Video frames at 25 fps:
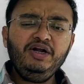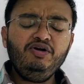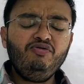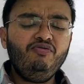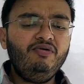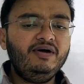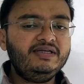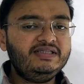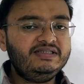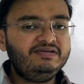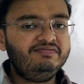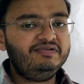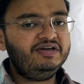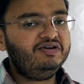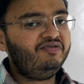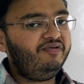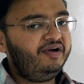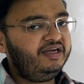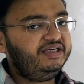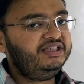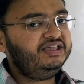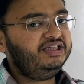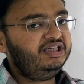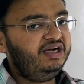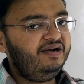towards our
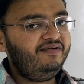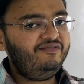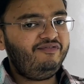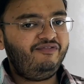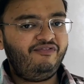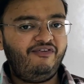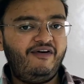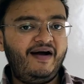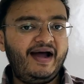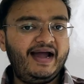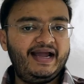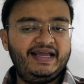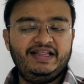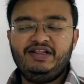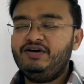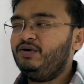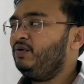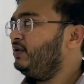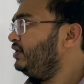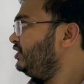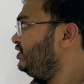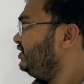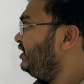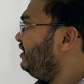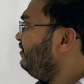question 5, the
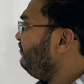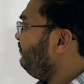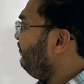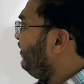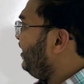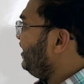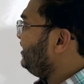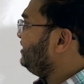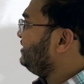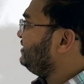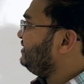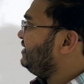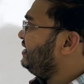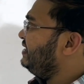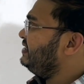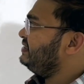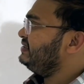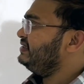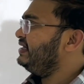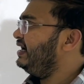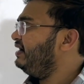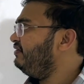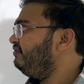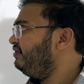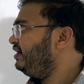question 5 says
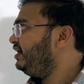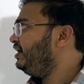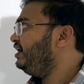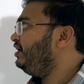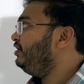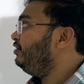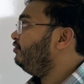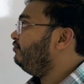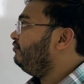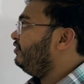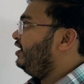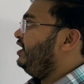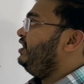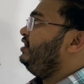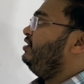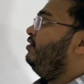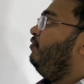that we need to find